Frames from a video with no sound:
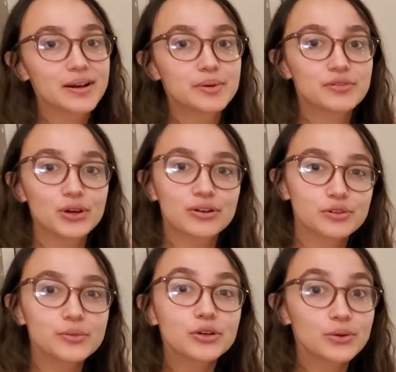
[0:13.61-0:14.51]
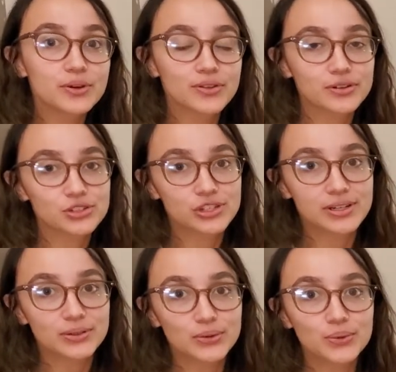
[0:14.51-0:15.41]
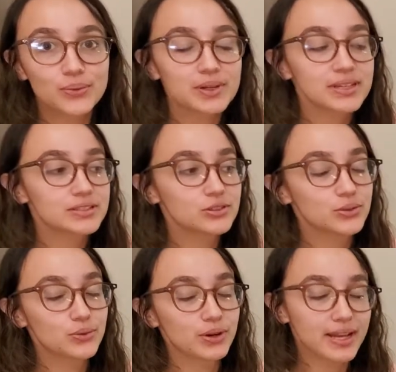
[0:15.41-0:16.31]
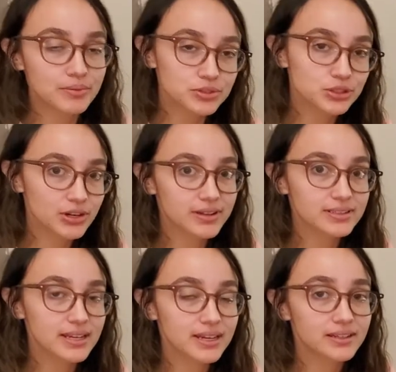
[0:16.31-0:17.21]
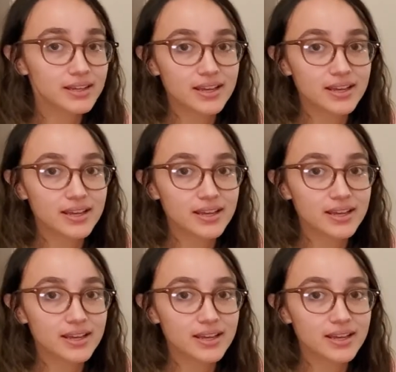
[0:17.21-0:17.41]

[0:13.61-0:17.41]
If you're unfamiliar with our channel, we do hamster content